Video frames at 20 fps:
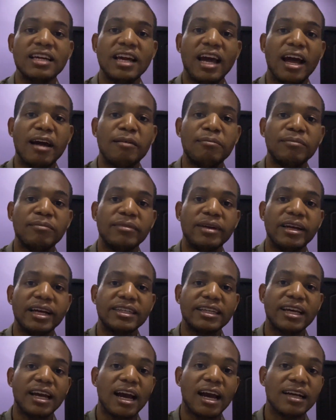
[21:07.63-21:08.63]

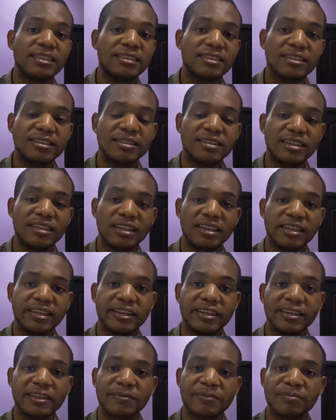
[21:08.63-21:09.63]
It enhances
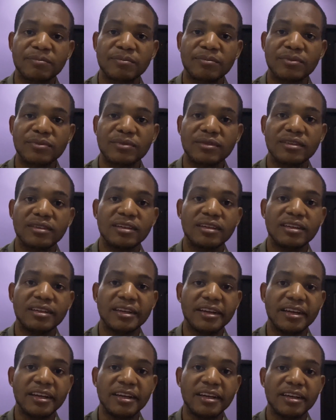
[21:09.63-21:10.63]
the
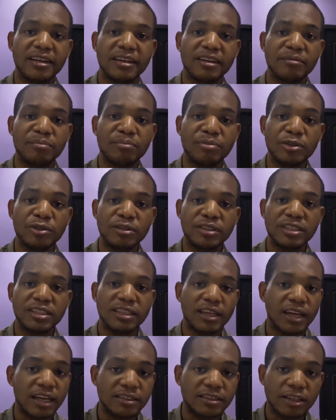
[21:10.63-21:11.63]
beauty,
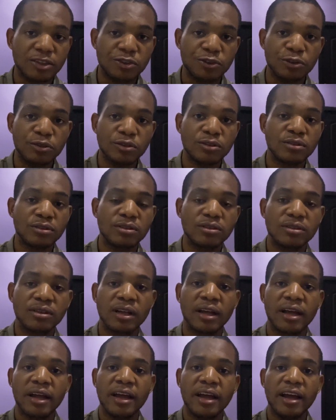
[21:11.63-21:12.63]
the architectural
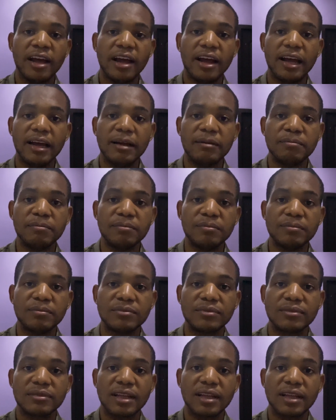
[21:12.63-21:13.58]
um,